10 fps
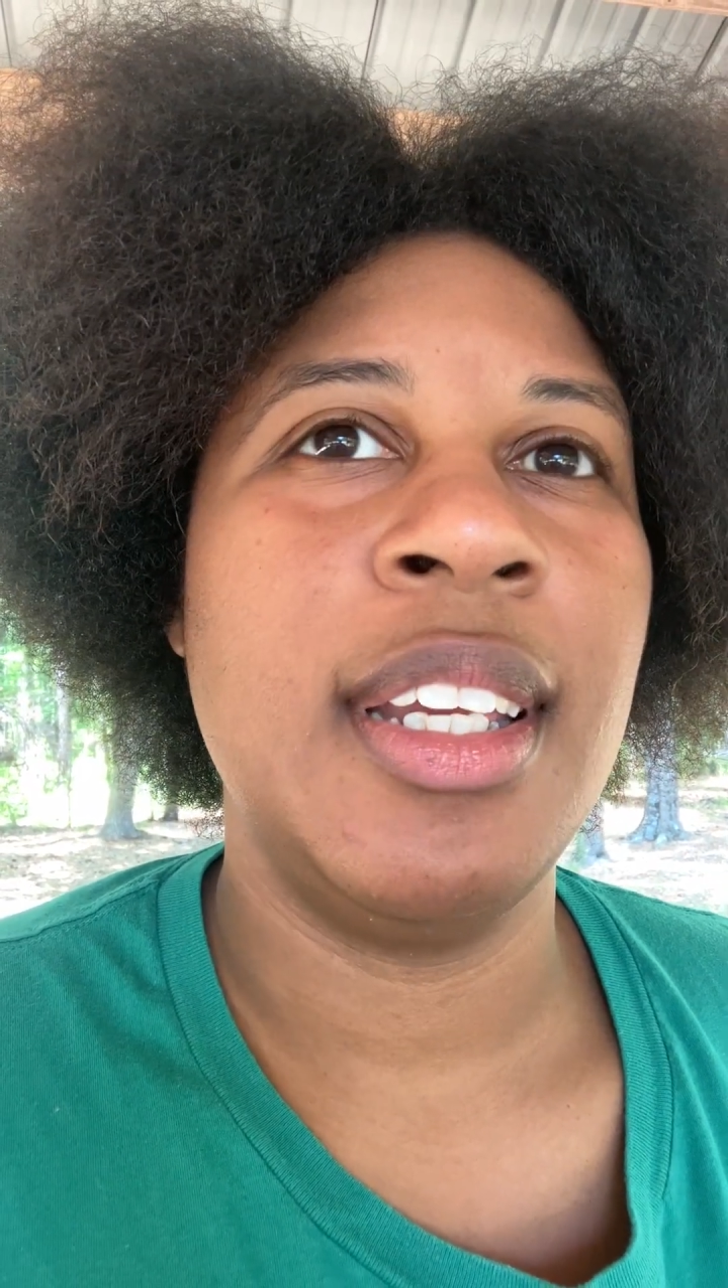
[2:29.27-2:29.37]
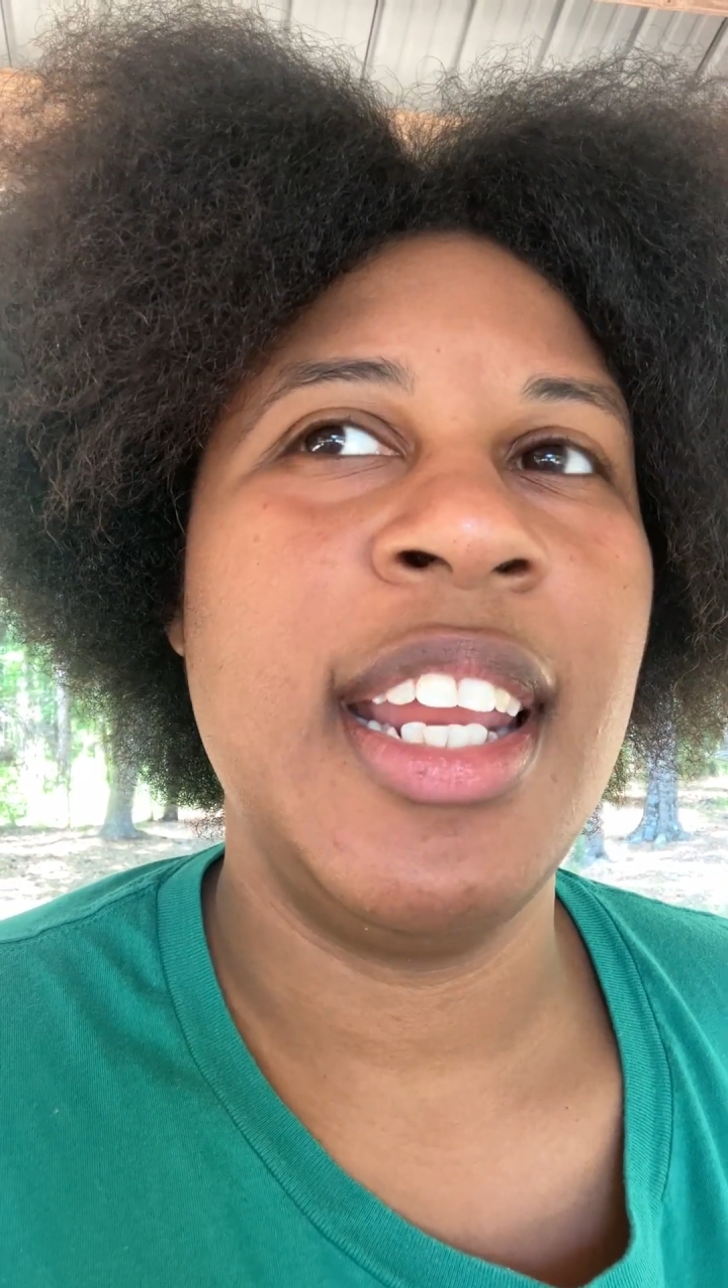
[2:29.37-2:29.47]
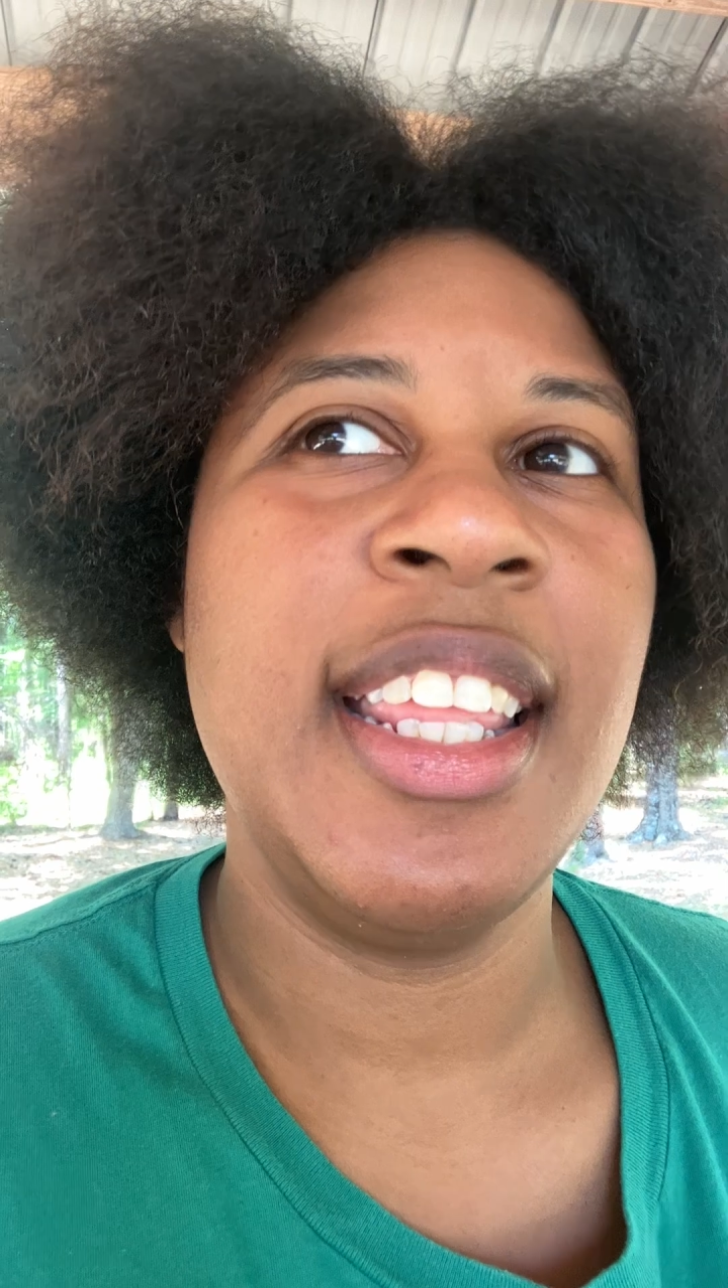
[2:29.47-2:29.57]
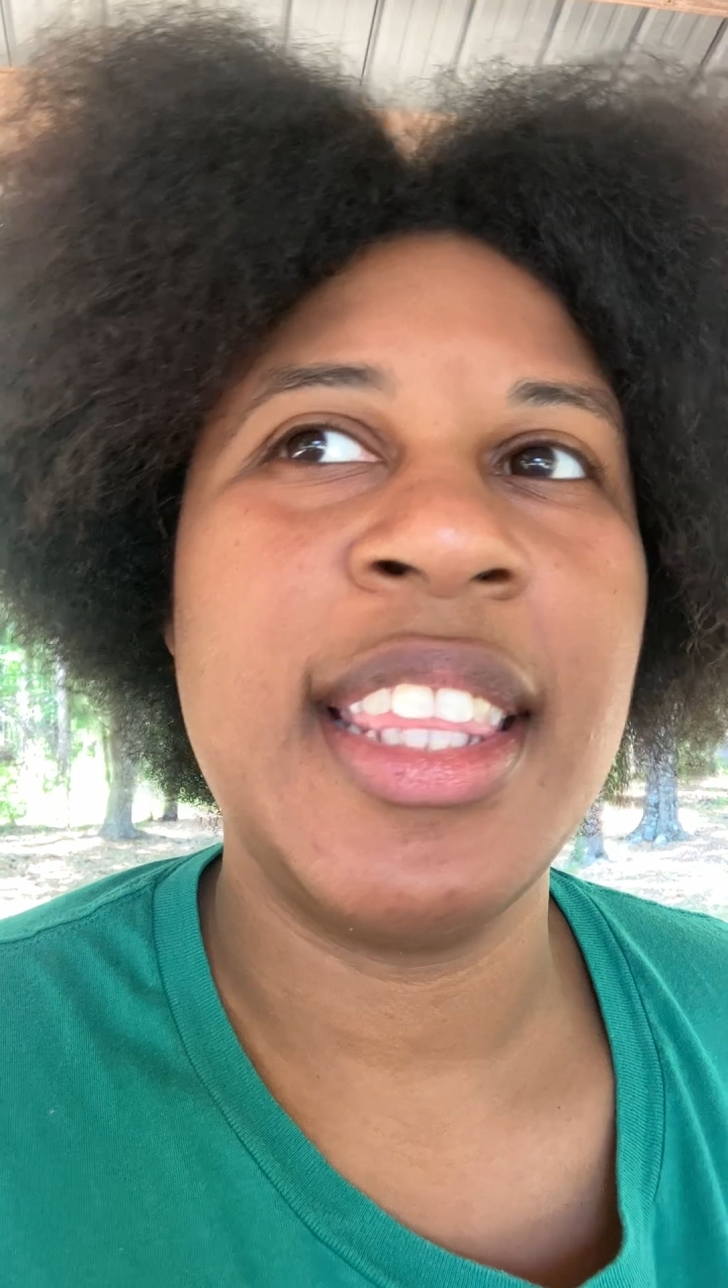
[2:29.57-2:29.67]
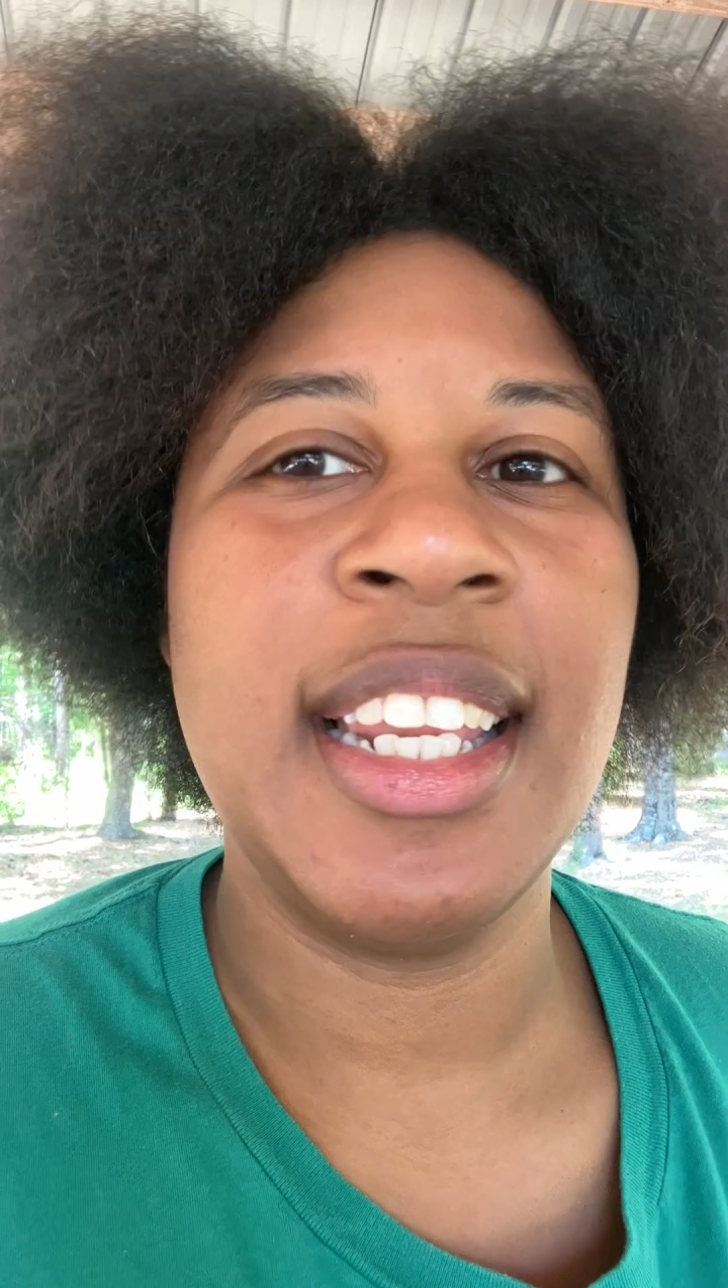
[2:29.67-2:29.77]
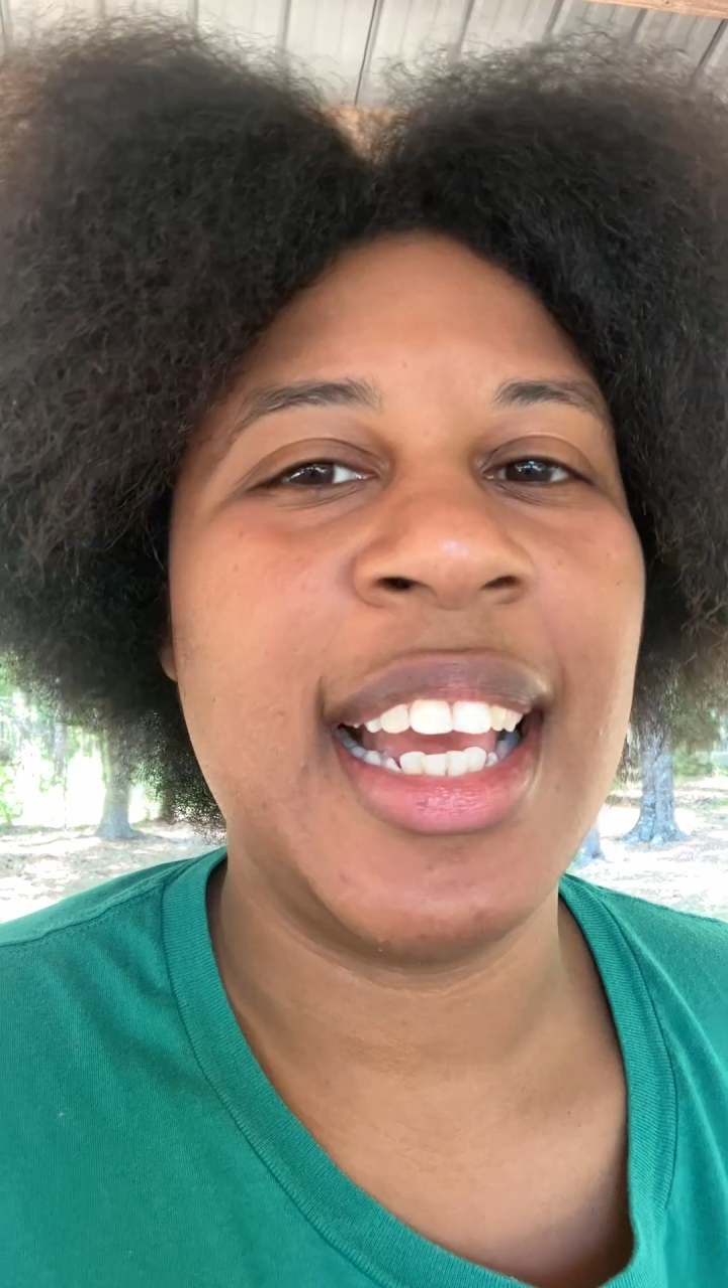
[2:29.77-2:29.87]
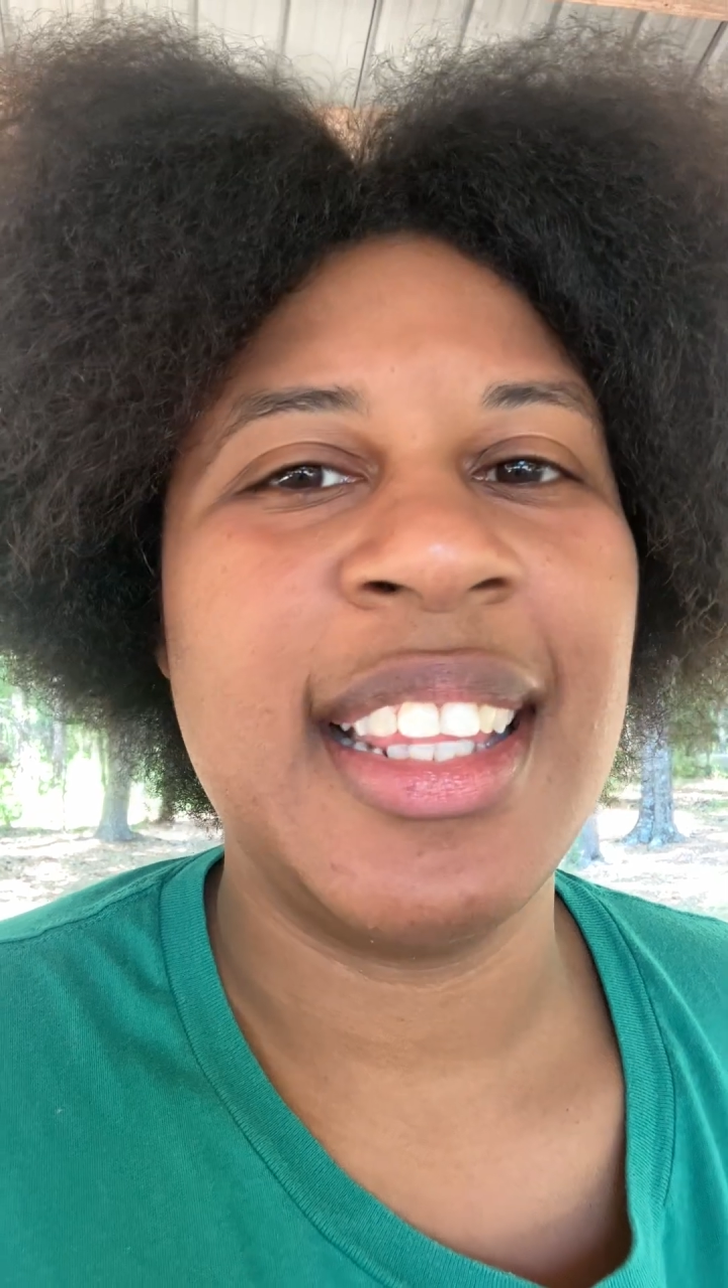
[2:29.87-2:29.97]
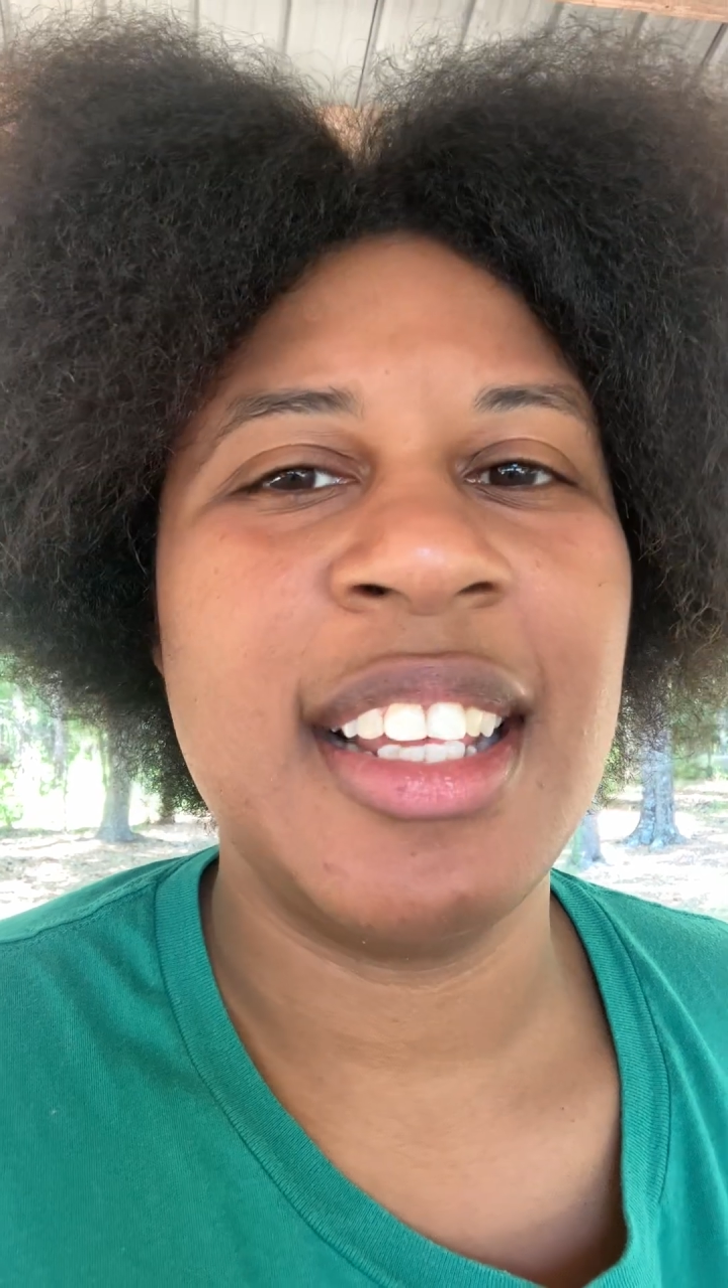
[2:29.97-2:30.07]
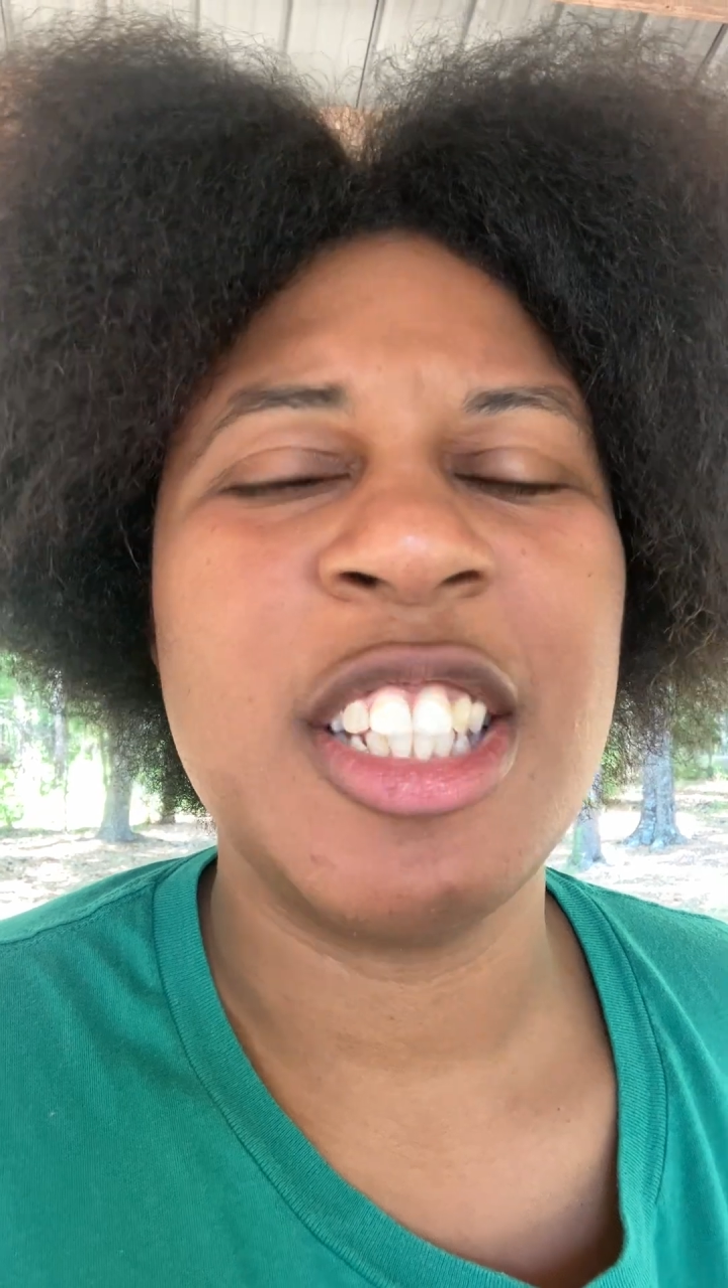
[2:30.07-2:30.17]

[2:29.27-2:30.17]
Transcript: anything like,